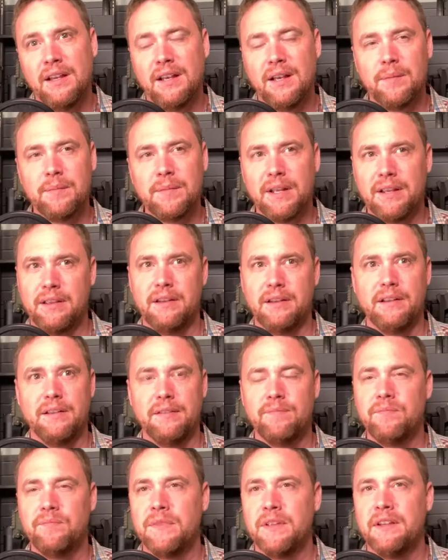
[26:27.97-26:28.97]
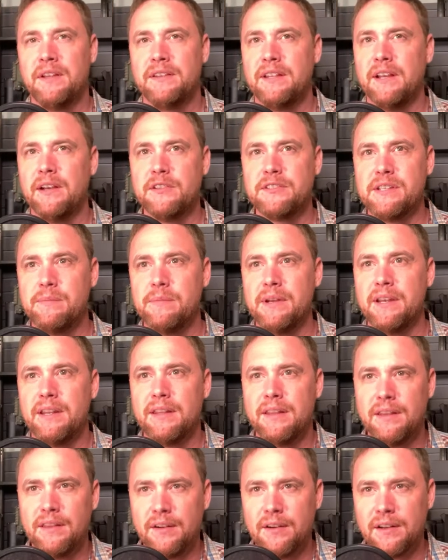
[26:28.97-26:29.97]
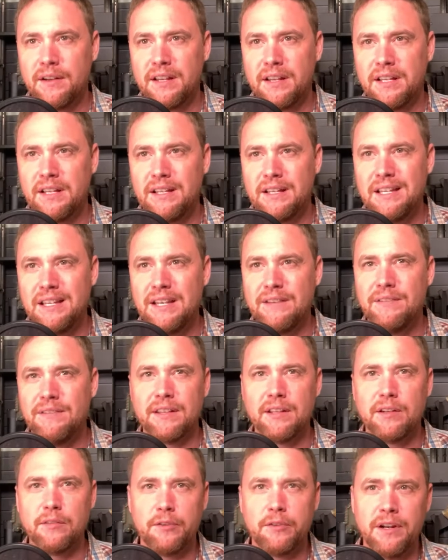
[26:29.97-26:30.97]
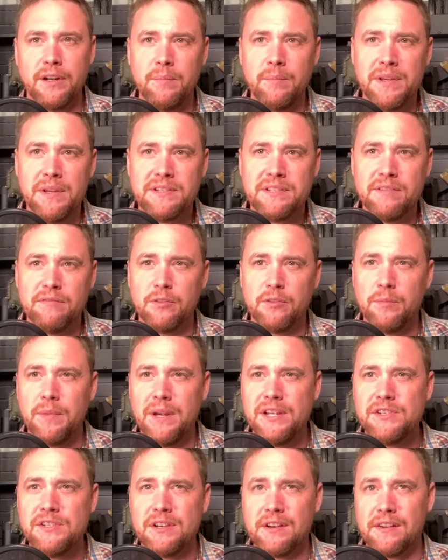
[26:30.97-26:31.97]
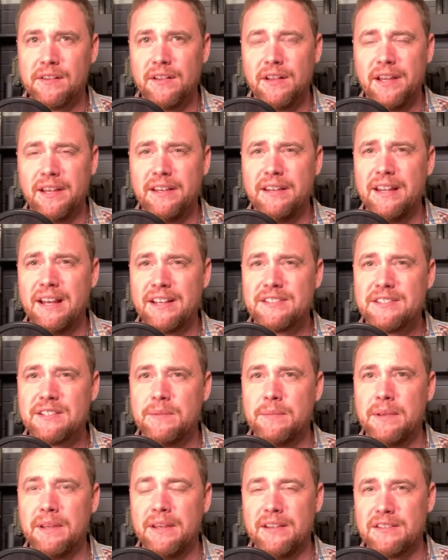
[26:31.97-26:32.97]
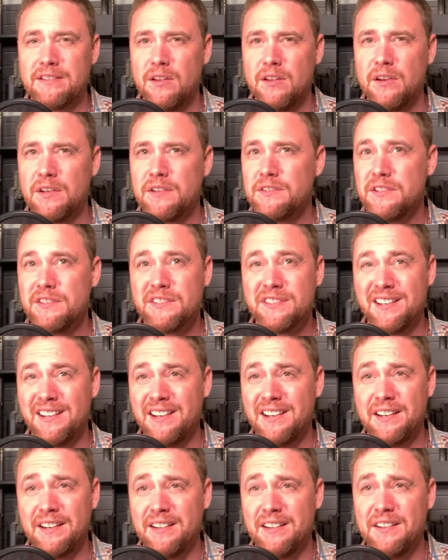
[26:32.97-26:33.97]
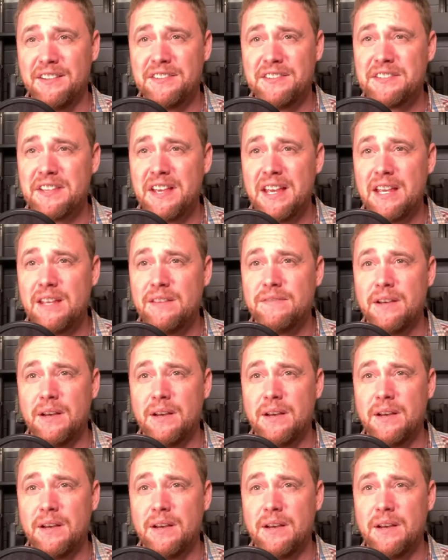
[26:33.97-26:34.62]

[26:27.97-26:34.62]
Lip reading: I'm not gonna tell somebody that they're giving their friend misinformation in the lane next to me as long as it's not unsafe.